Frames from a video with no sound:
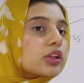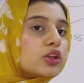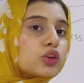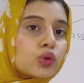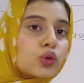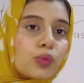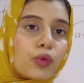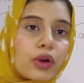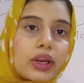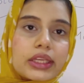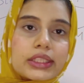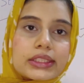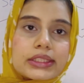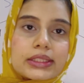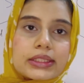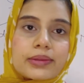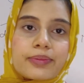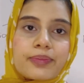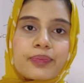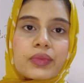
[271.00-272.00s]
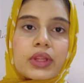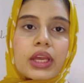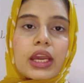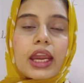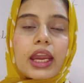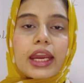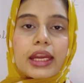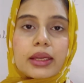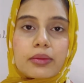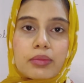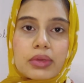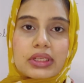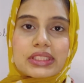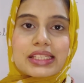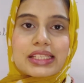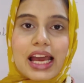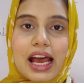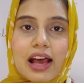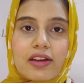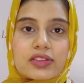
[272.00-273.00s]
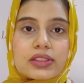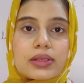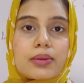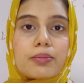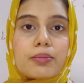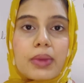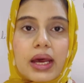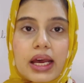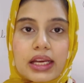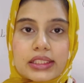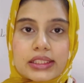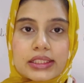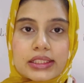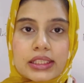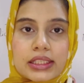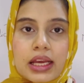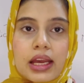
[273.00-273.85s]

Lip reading: 2 points? It must have some mass